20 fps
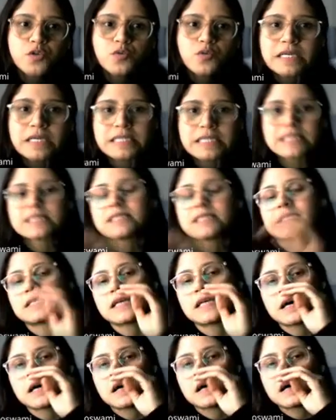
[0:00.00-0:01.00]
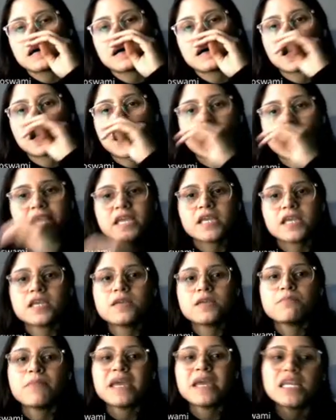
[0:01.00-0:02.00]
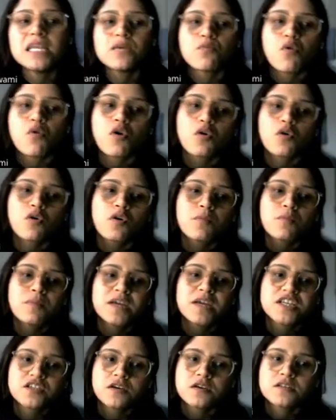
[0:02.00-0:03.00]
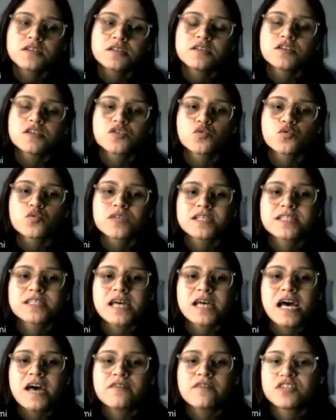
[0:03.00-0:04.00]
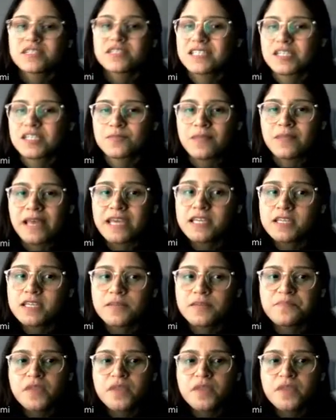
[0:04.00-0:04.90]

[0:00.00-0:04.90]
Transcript: do is I mainly work on blazars, the sources I have just explained.